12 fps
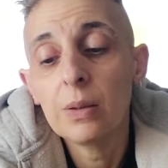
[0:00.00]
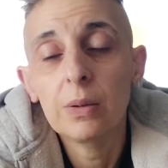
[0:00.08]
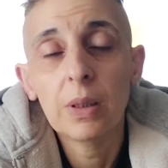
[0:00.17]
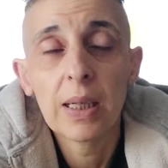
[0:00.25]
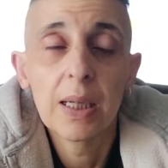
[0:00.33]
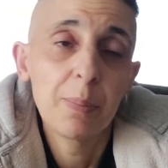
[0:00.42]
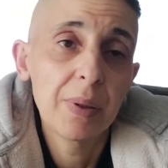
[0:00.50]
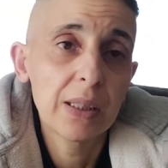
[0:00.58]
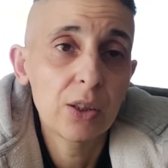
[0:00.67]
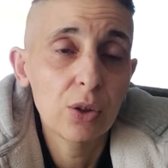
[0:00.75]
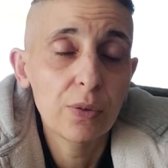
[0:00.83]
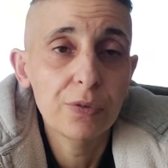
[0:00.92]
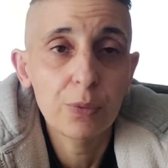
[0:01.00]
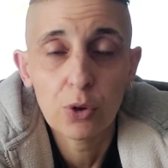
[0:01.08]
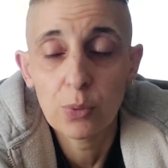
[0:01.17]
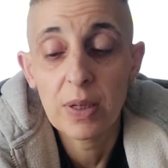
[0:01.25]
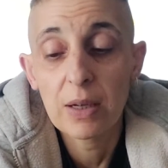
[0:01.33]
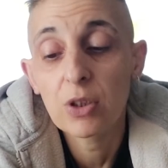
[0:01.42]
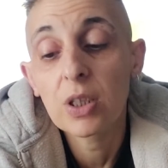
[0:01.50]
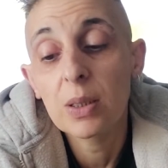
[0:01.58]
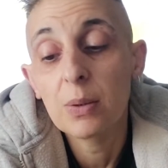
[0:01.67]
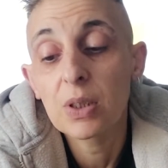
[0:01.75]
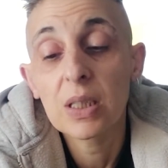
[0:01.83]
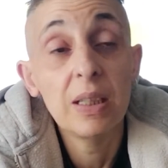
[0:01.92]
Like, he picked it up from somewhere else and he
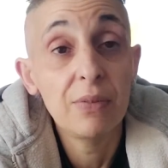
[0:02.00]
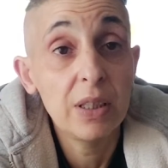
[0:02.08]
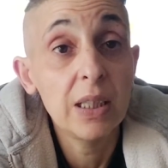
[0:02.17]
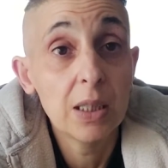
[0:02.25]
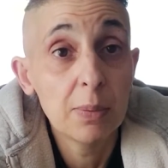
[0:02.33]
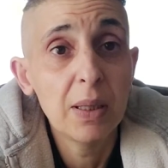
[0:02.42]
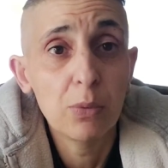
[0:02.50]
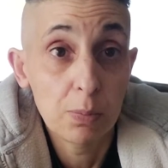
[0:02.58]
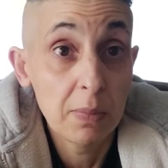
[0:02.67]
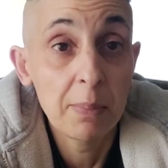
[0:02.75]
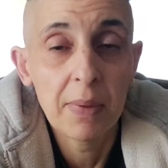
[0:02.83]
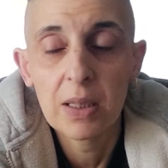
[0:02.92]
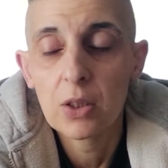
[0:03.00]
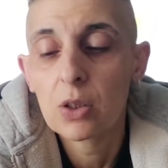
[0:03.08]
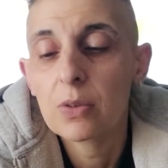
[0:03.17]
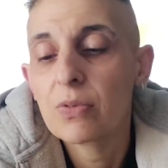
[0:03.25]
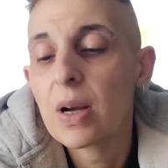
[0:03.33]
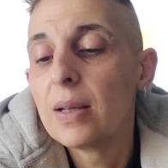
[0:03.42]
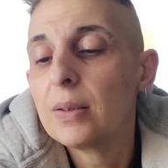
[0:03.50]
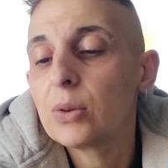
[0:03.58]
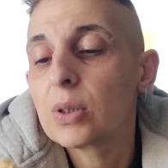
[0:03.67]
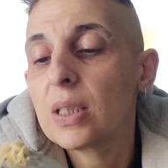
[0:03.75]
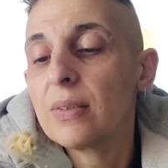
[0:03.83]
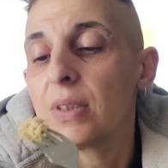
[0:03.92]
was delivering it to me with my medicine, right? He was
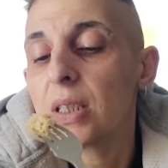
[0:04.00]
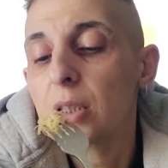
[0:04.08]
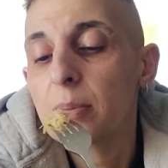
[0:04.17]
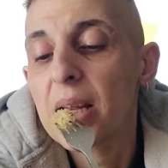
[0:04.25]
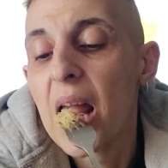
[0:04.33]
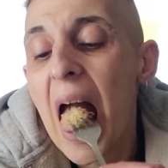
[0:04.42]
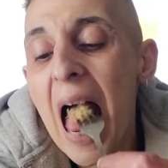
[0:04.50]
delivering it to me.